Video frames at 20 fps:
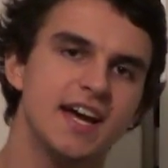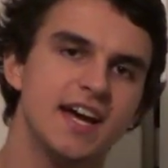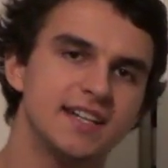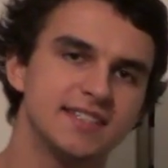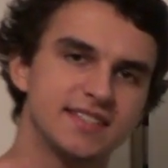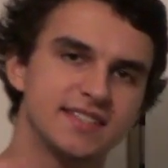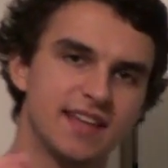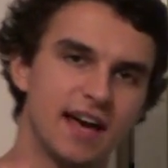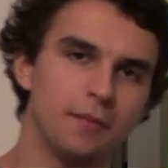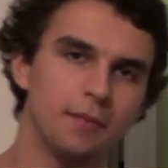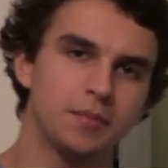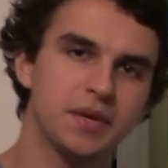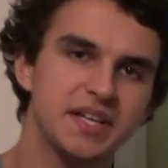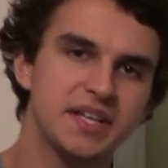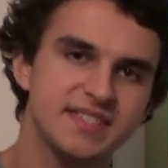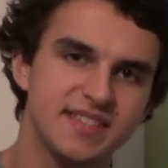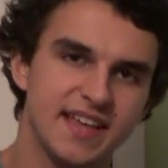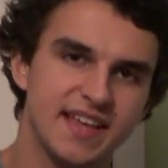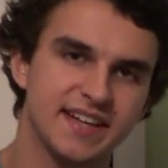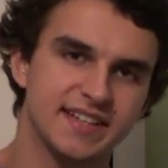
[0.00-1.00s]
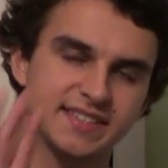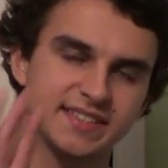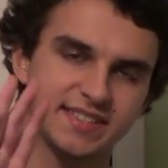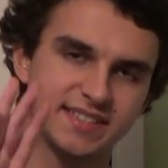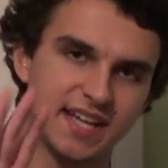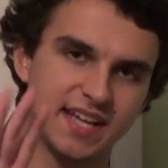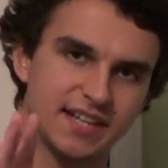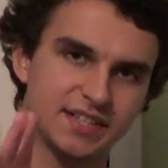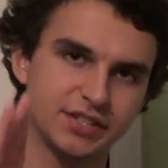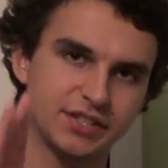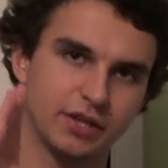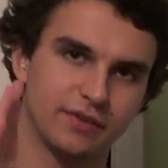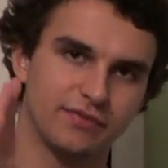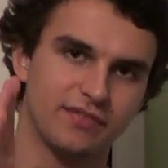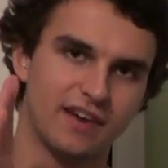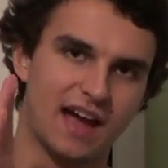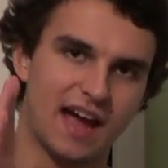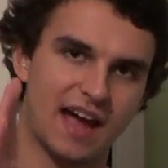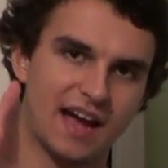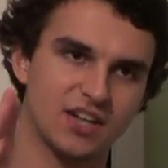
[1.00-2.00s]
So that means they can send
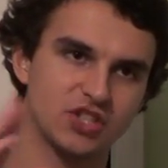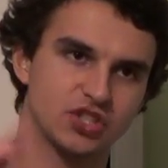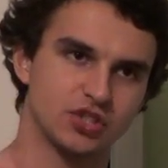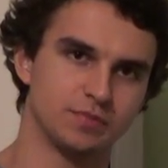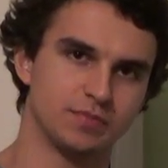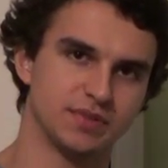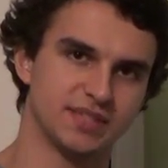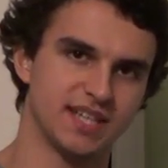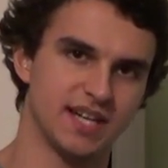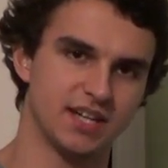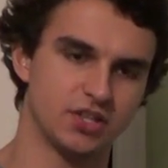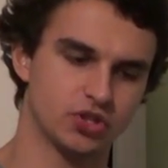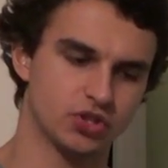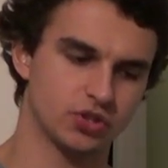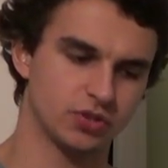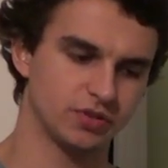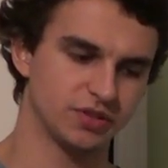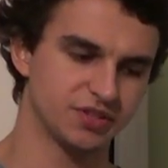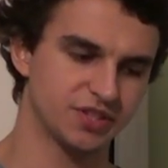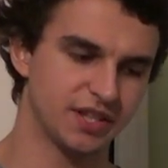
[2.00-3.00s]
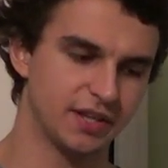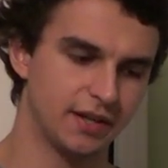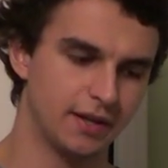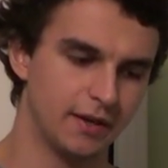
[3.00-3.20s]
off action potentials.